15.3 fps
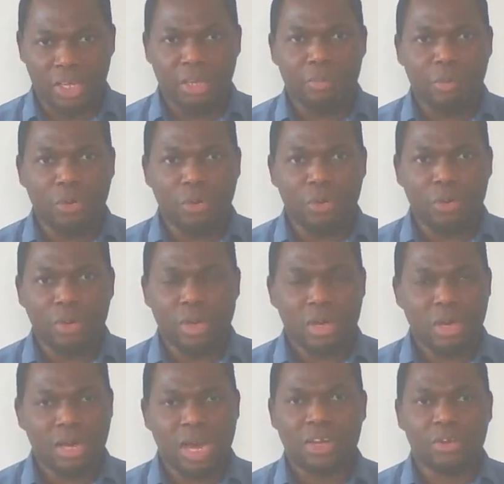Igbo
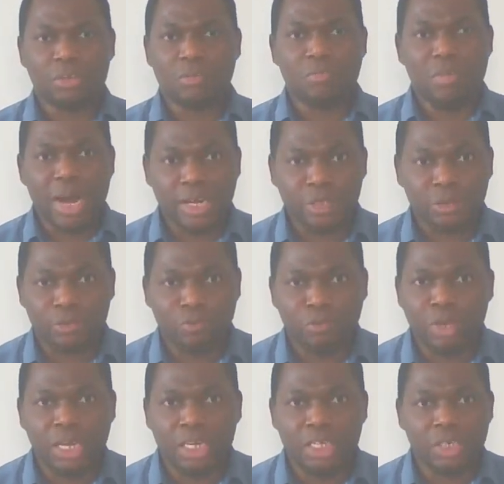are not married to
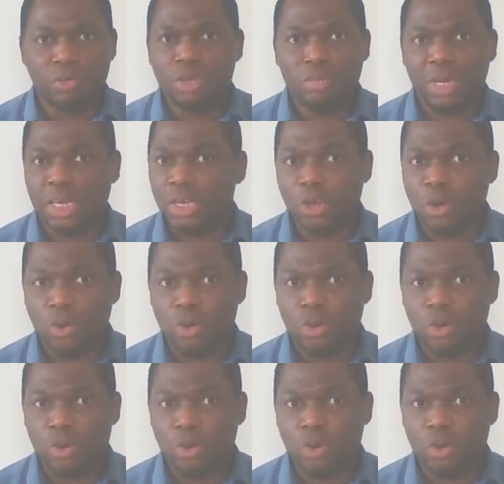Fulani women.